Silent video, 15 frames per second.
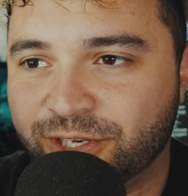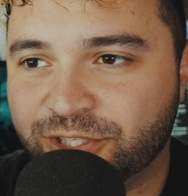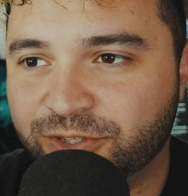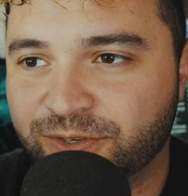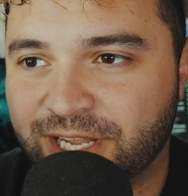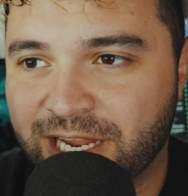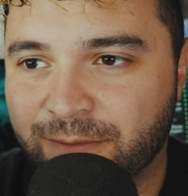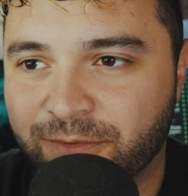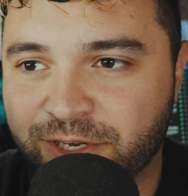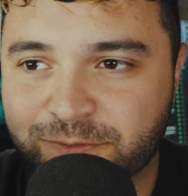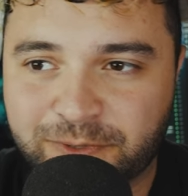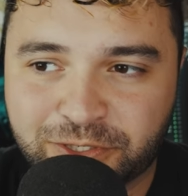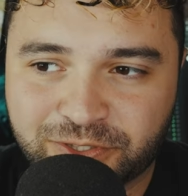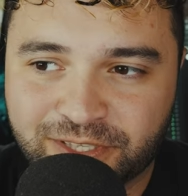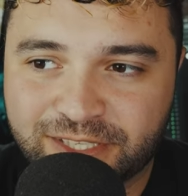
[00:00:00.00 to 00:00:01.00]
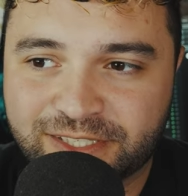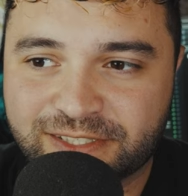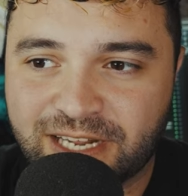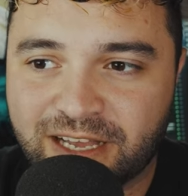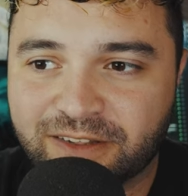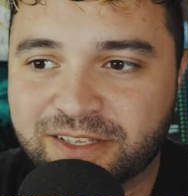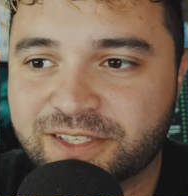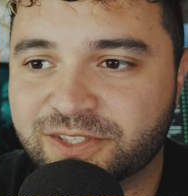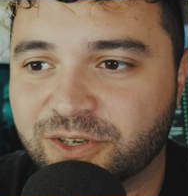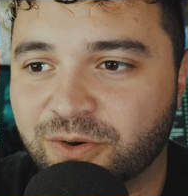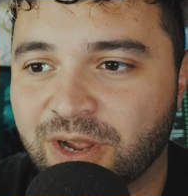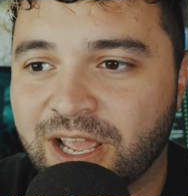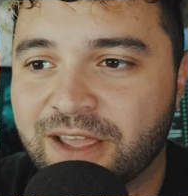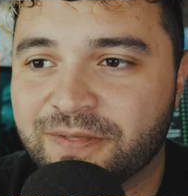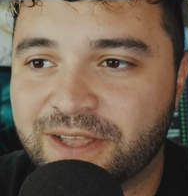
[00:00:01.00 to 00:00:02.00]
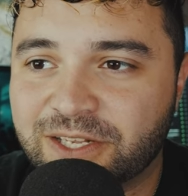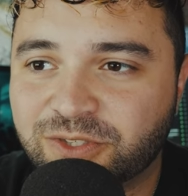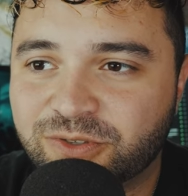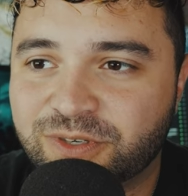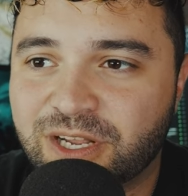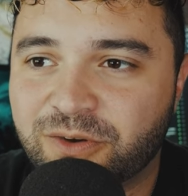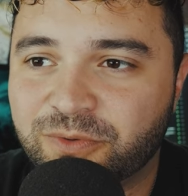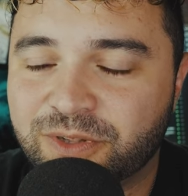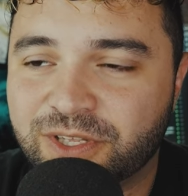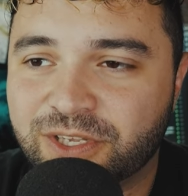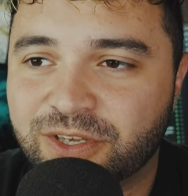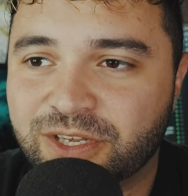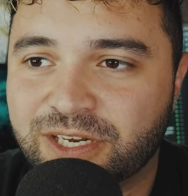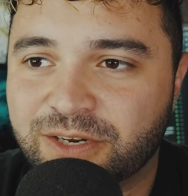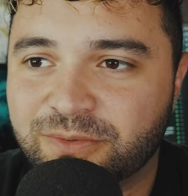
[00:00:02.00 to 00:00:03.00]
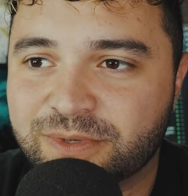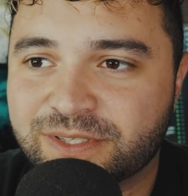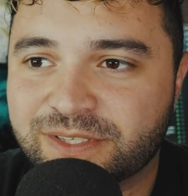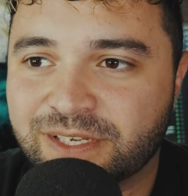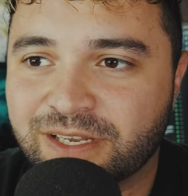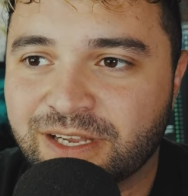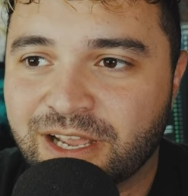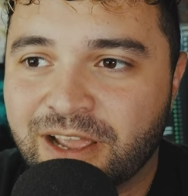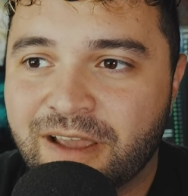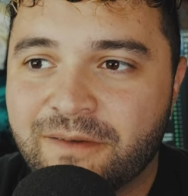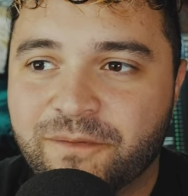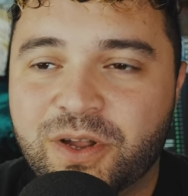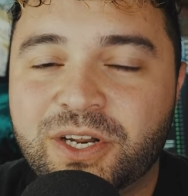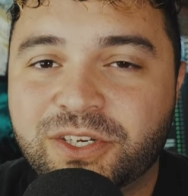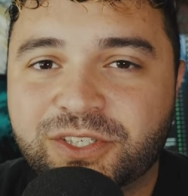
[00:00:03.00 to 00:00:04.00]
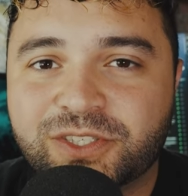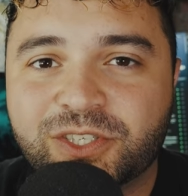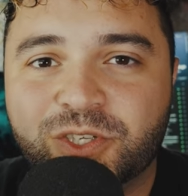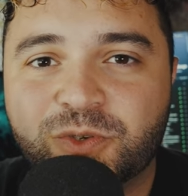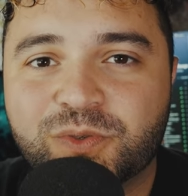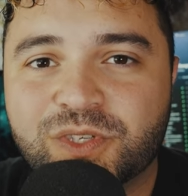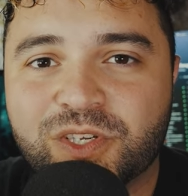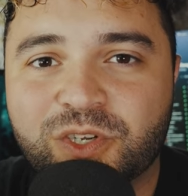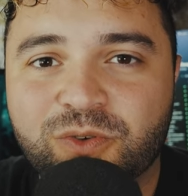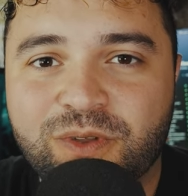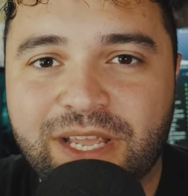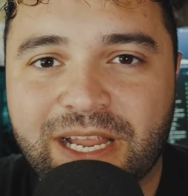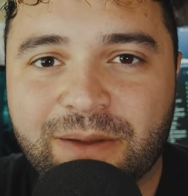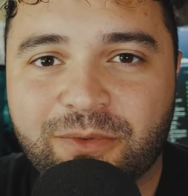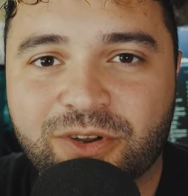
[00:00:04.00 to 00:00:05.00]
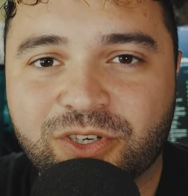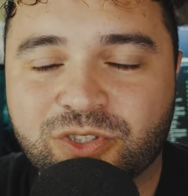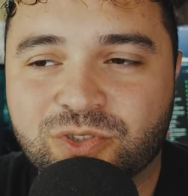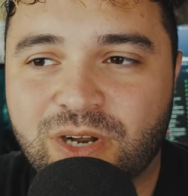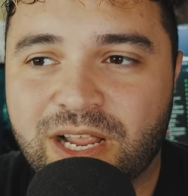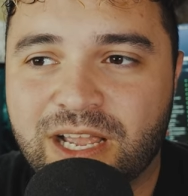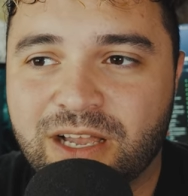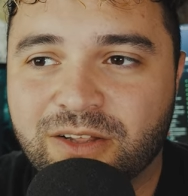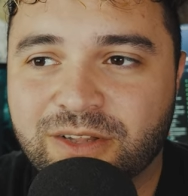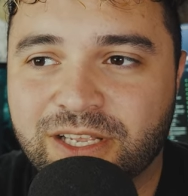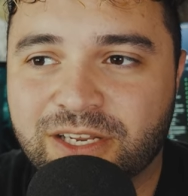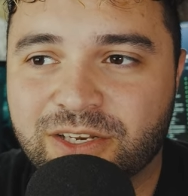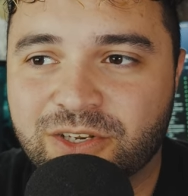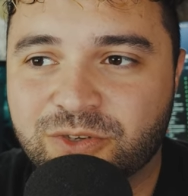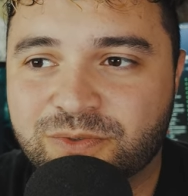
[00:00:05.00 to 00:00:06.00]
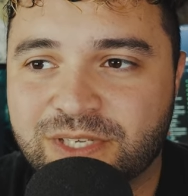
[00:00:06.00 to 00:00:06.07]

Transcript: and shoot camera, especially the stylus. So that turned out really good. And it was, uh, but I just use a new camera and try out like new